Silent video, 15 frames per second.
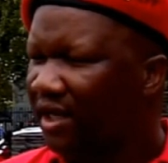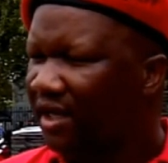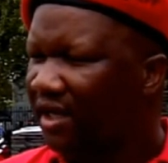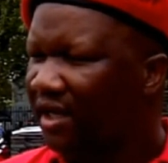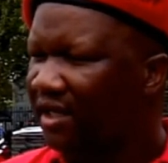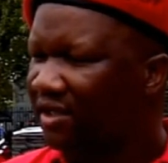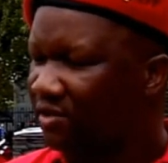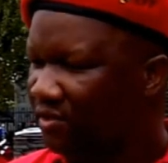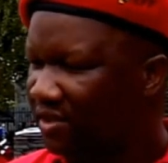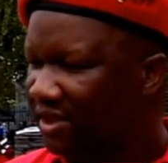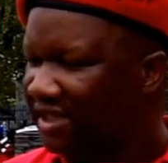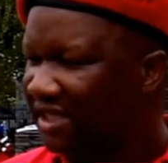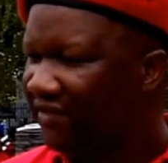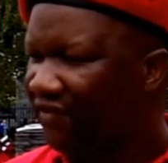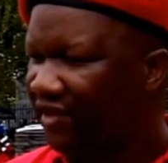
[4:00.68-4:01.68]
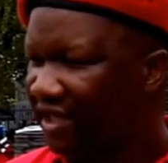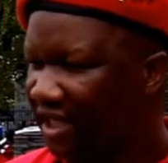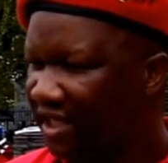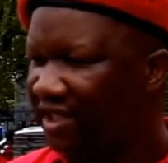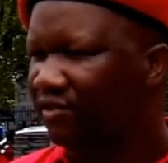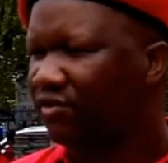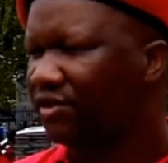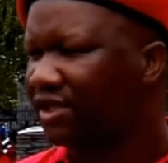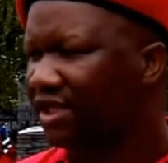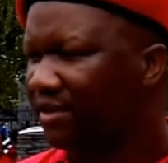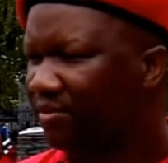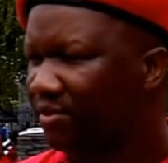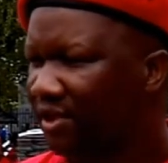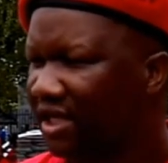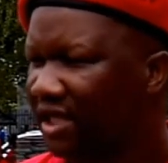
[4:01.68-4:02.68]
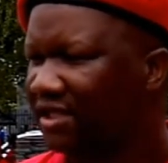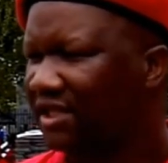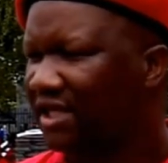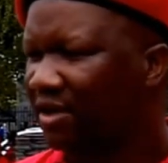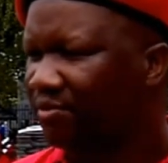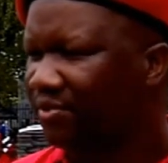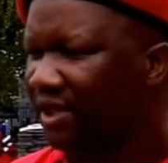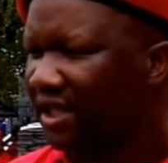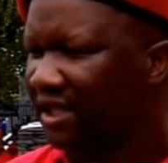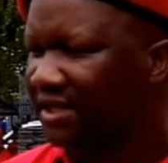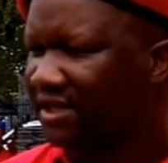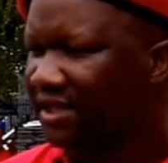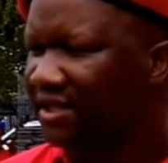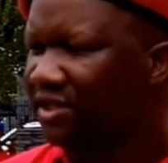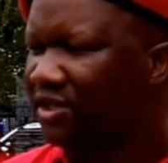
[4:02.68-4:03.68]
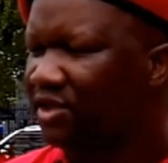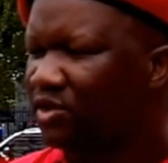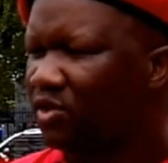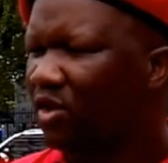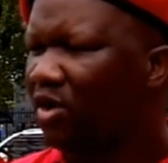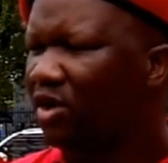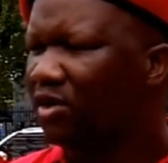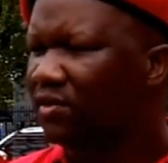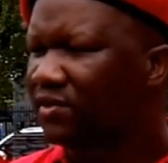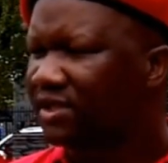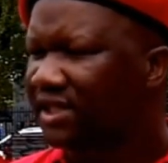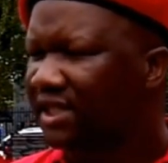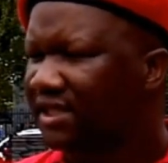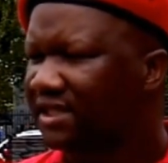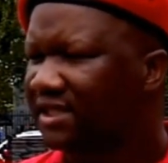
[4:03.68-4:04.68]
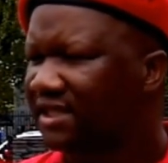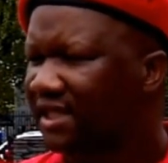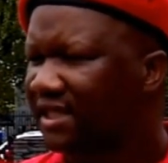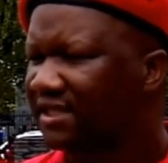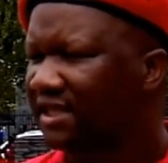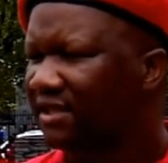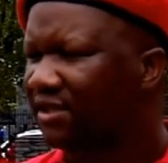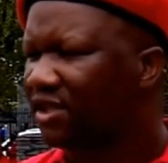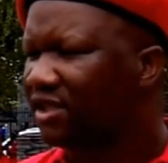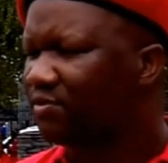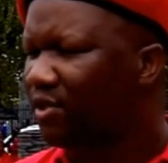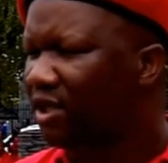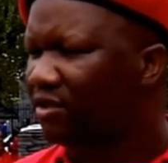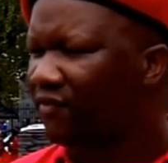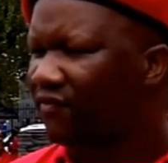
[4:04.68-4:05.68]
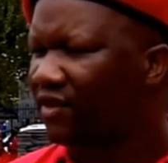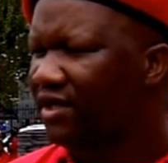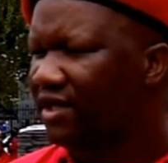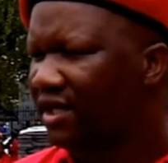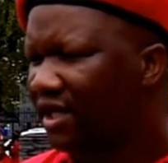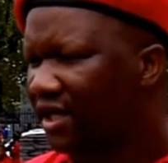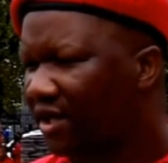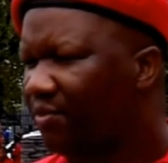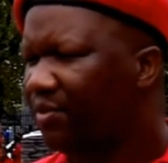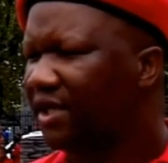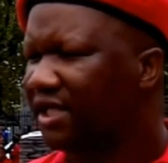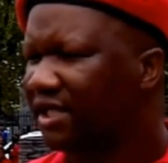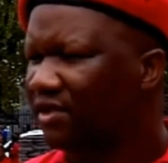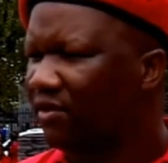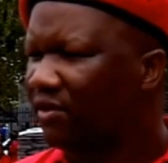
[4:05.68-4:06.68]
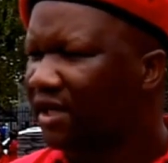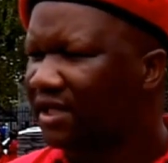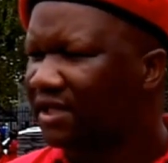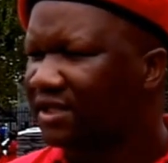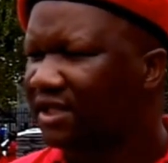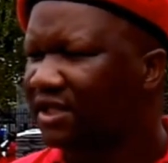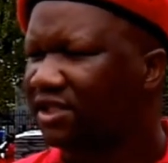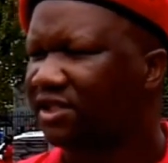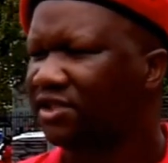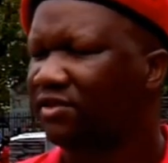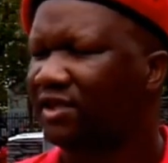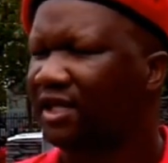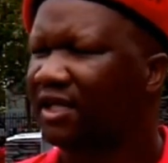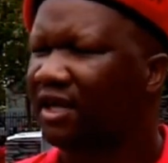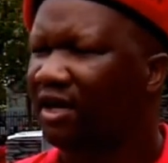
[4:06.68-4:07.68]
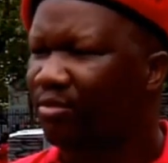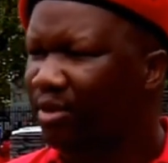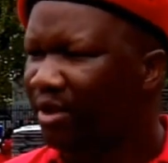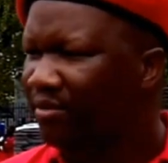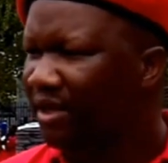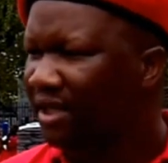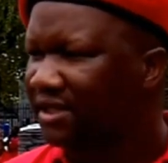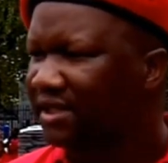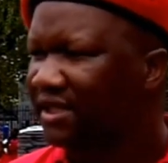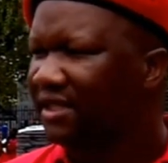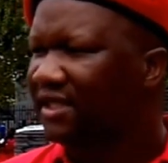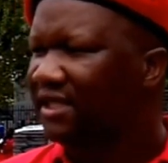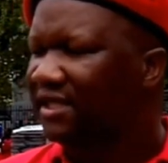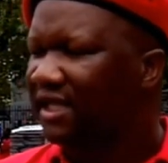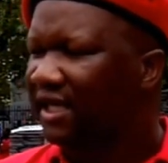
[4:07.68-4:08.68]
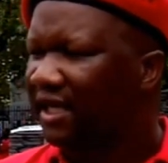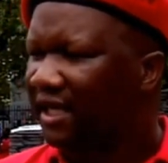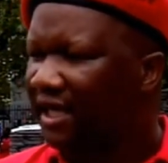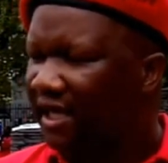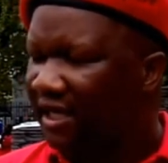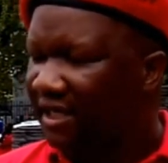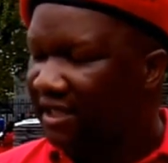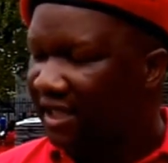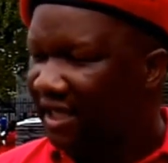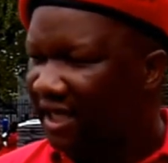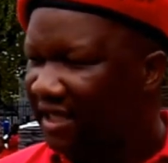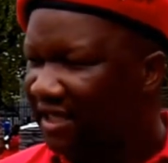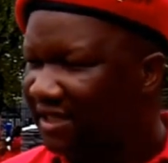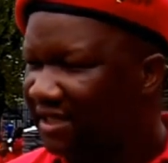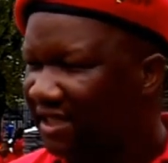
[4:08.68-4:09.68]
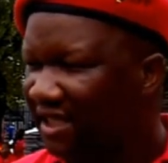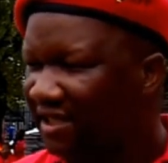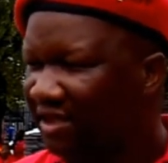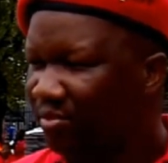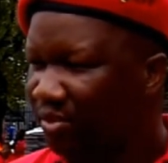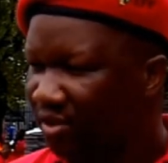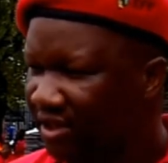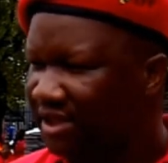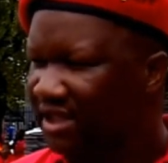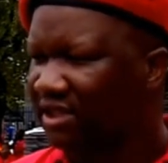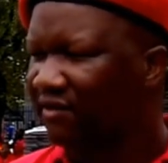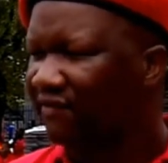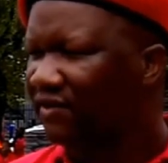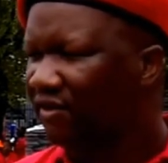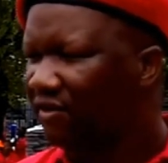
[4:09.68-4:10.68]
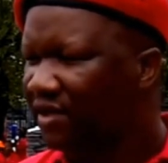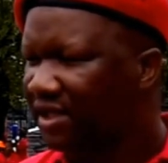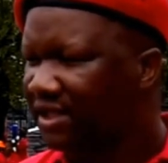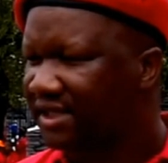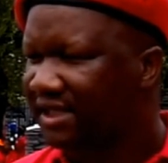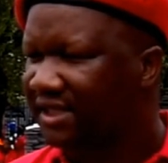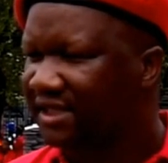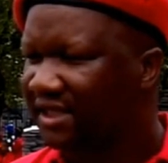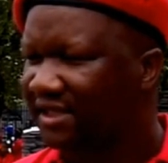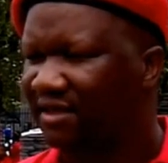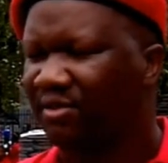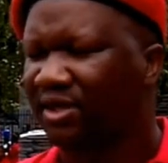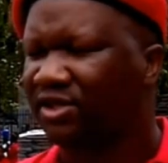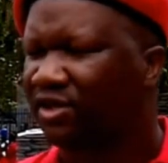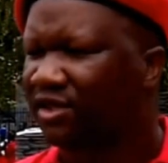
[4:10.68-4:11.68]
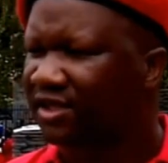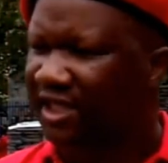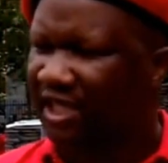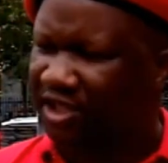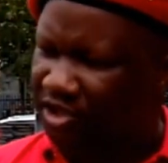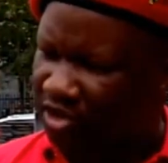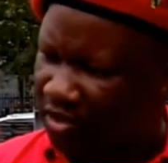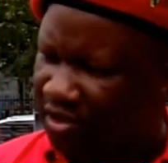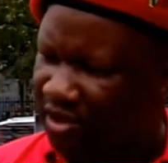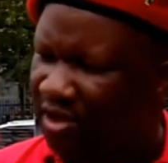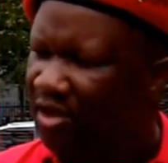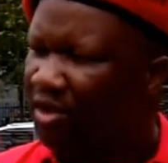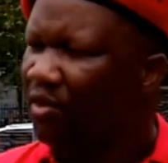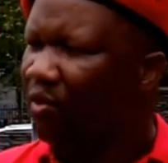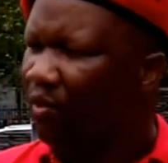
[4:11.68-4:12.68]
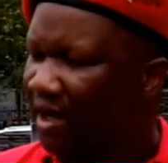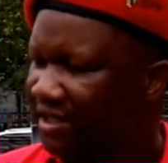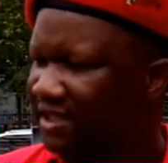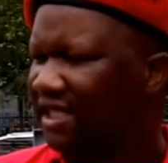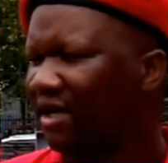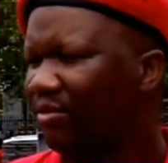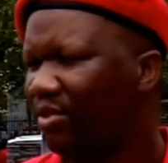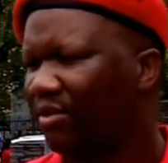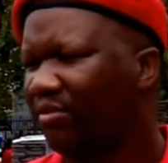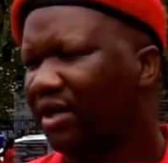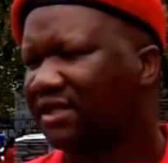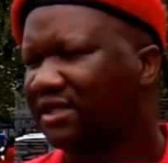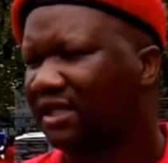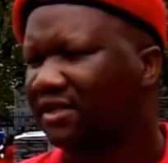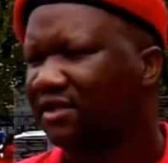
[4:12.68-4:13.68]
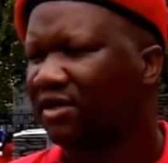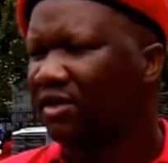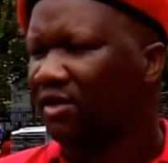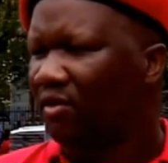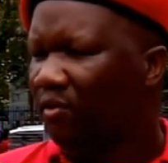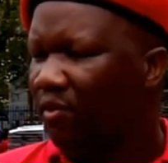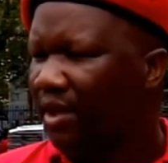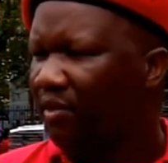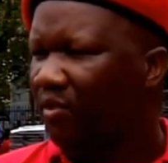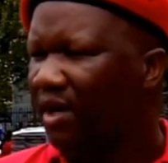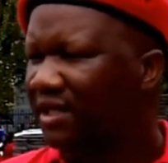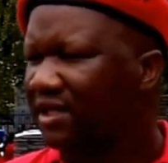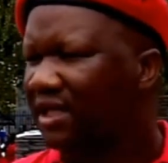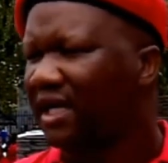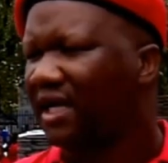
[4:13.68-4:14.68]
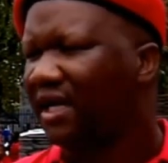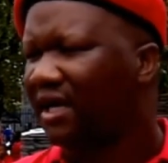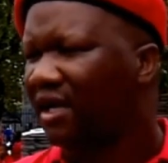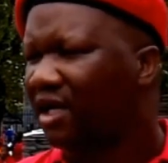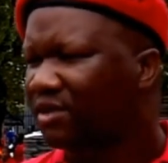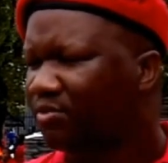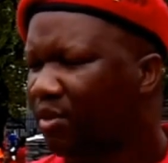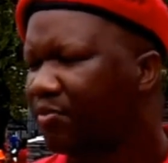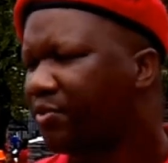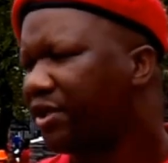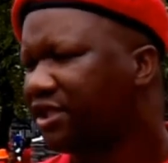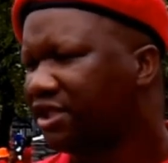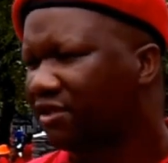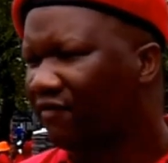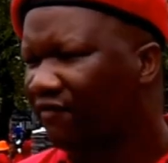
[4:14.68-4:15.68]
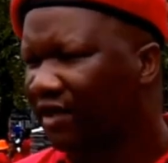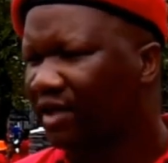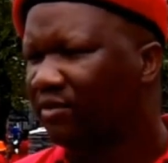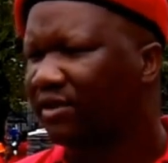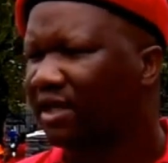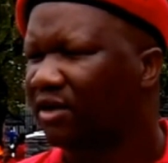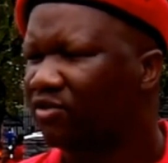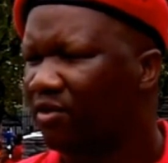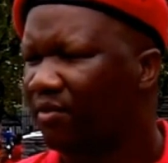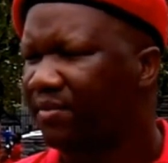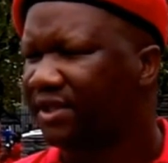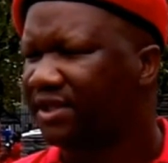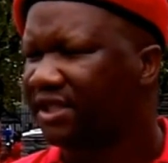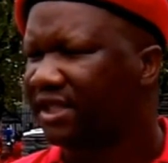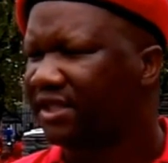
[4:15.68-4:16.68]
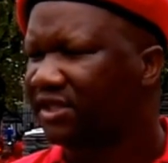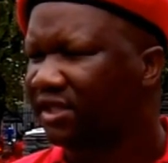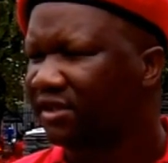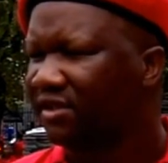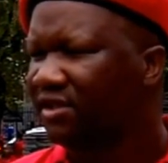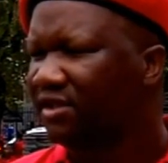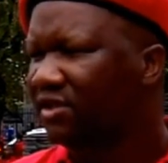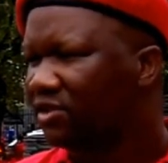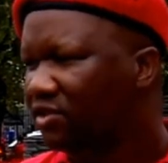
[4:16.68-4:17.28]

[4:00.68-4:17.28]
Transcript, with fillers: uh, to the seven non-negotiable cardinal pillars. So all those things things are as part of rebuilding the organization so that our members they uh, they understand the policies of the organization. They must not get shocked once they are members that we want uh, expropriation of land without compensation.